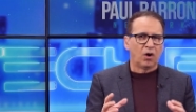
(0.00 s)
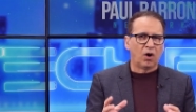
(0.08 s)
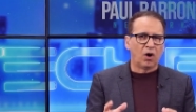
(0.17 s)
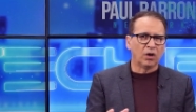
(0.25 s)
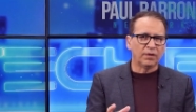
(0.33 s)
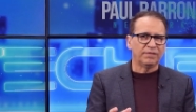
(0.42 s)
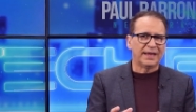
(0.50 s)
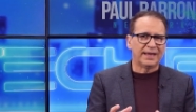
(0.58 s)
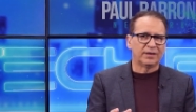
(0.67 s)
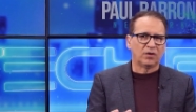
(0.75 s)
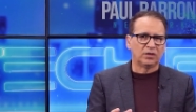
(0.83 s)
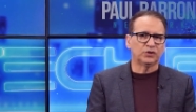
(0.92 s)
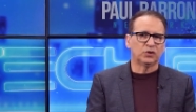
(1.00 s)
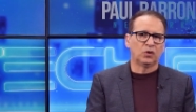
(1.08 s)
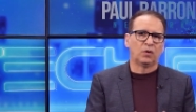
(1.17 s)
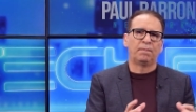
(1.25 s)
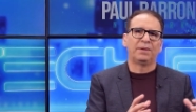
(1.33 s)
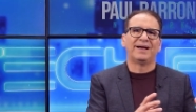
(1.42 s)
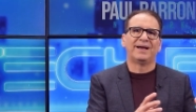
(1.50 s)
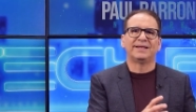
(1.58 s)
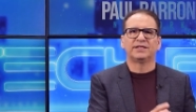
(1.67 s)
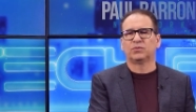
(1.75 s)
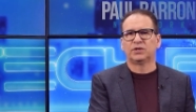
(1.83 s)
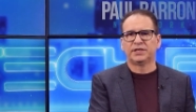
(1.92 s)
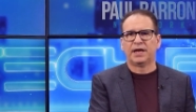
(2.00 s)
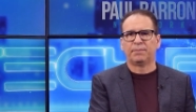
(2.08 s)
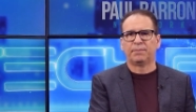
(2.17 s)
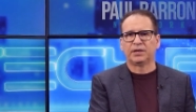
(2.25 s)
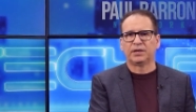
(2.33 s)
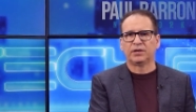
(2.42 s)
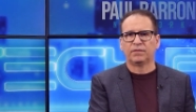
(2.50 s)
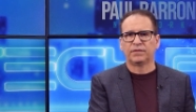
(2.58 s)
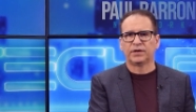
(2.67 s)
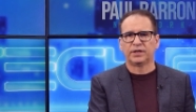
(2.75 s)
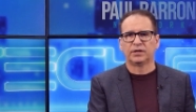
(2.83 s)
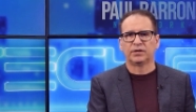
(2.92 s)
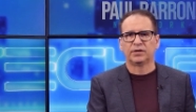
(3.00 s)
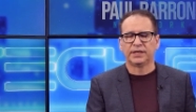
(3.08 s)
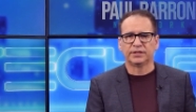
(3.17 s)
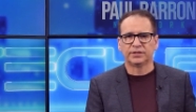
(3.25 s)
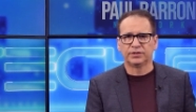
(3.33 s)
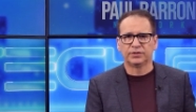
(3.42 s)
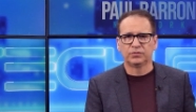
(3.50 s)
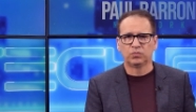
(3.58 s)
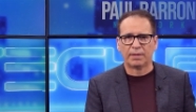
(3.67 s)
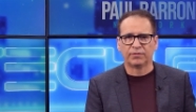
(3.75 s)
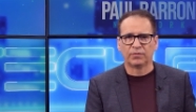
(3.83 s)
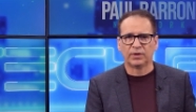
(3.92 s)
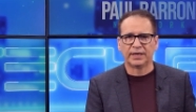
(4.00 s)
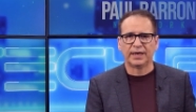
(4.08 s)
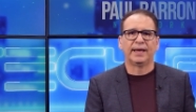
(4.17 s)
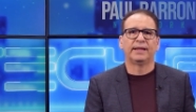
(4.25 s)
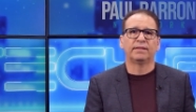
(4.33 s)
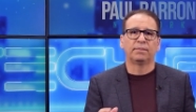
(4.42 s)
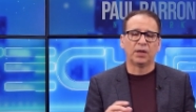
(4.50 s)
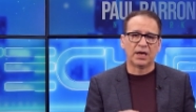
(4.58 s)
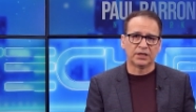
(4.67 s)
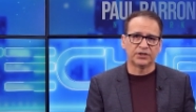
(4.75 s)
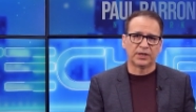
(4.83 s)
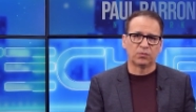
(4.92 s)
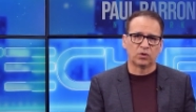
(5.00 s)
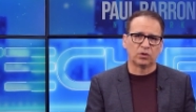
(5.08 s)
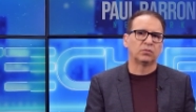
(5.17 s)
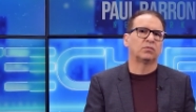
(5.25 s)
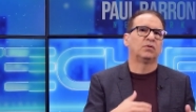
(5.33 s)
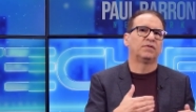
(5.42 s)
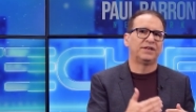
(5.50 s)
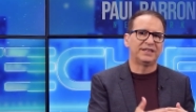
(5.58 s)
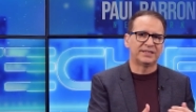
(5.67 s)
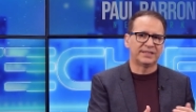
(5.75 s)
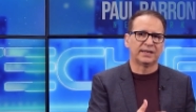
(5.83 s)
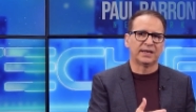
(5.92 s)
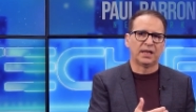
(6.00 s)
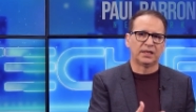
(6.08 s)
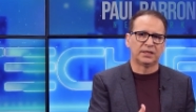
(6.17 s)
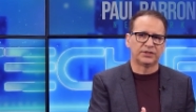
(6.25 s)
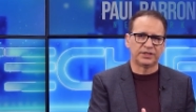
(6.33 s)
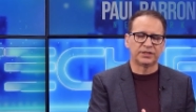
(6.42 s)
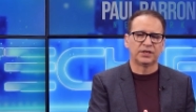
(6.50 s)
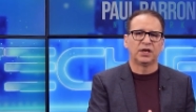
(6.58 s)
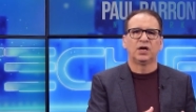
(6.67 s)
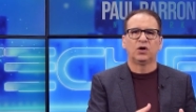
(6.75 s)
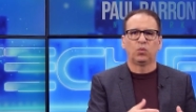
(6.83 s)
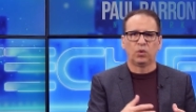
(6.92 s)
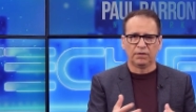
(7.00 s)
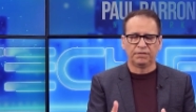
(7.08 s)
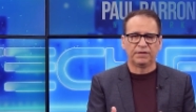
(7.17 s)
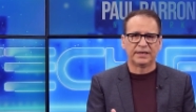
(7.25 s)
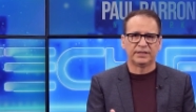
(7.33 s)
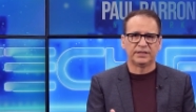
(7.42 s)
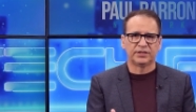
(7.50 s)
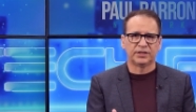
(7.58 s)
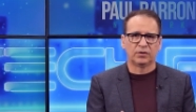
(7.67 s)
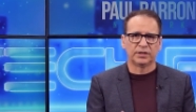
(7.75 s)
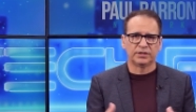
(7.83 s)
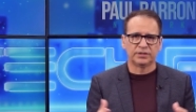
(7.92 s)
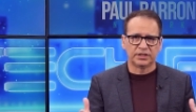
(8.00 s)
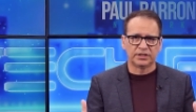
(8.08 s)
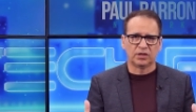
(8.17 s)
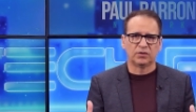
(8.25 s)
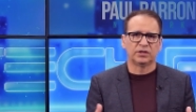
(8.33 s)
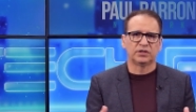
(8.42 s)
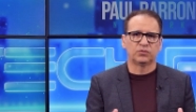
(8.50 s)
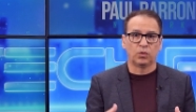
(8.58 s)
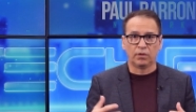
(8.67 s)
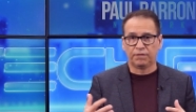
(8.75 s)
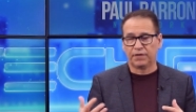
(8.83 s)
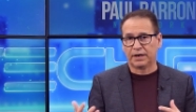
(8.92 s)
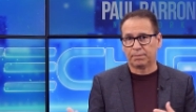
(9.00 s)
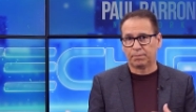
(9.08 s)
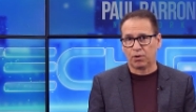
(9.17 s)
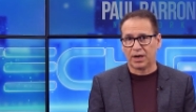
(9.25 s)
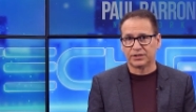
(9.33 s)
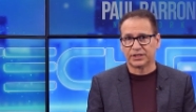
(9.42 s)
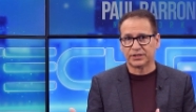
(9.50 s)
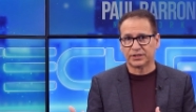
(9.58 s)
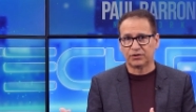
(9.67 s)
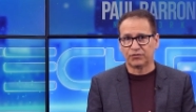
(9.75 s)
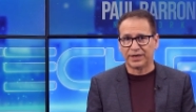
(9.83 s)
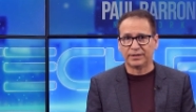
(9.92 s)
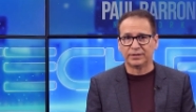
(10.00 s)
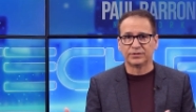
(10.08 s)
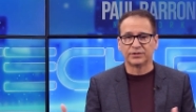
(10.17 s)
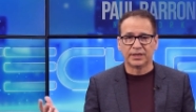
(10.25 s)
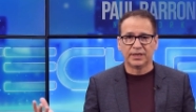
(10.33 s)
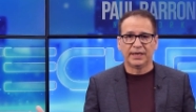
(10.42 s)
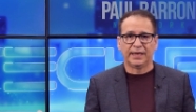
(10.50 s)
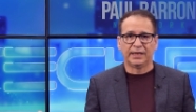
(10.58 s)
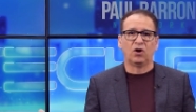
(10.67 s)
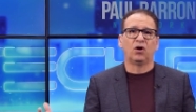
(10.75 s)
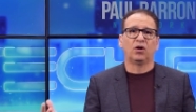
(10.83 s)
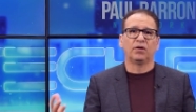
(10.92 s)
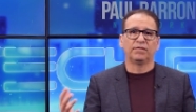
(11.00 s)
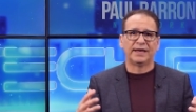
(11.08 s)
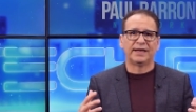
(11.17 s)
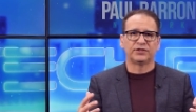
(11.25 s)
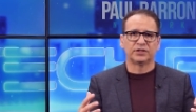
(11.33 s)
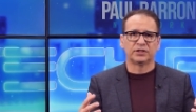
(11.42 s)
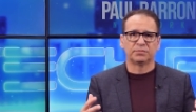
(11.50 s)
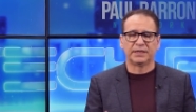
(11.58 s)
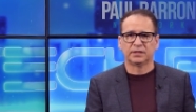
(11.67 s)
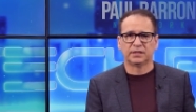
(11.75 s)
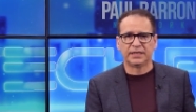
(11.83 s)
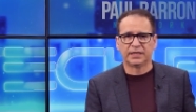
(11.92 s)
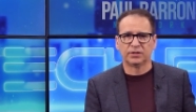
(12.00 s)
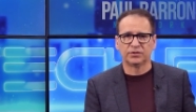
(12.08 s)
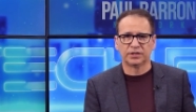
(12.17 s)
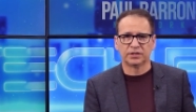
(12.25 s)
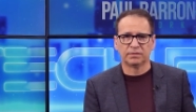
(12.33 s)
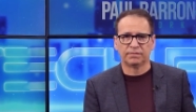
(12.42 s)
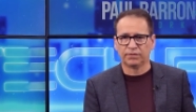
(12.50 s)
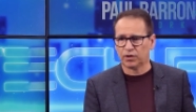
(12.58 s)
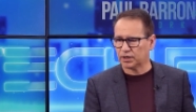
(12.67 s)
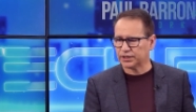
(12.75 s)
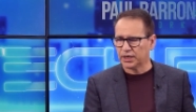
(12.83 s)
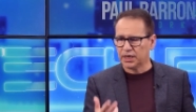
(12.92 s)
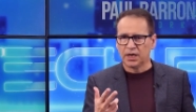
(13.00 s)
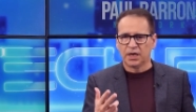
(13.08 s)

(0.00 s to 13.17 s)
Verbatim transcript: All of that also applies to what's happening over here into Web3 and the blockchain world. These technologies will affect these tokens, these tokens will affect projects and creators, and all of that just makes the ecosystem flourish.